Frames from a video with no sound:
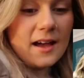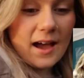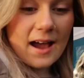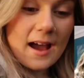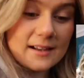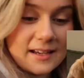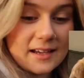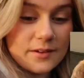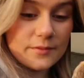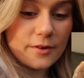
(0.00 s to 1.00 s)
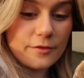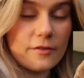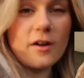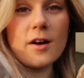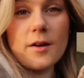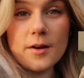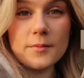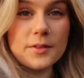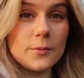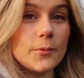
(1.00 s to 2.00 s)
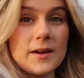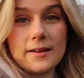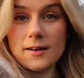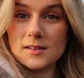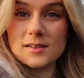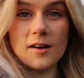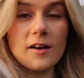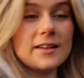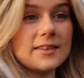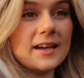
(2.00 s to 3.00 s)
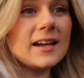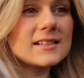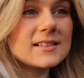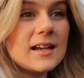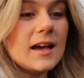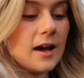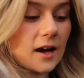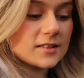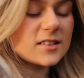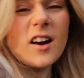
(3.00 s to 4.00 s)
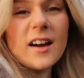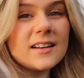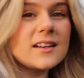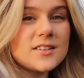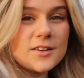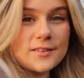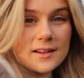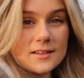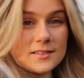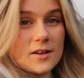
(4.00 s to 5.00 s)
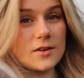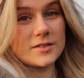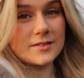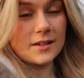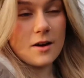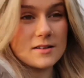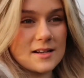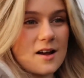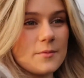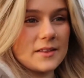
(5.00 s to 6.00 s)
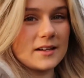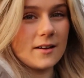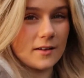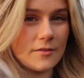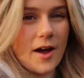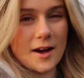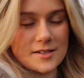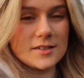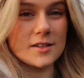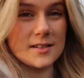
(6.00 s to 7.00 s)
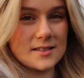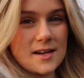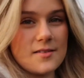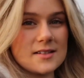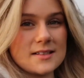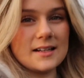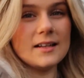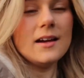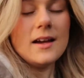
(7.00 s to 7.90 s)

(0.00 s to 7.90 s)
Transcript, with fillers: I had him from the week I started this. I started it two years ago during lockdown, but then like I've actually took it seriously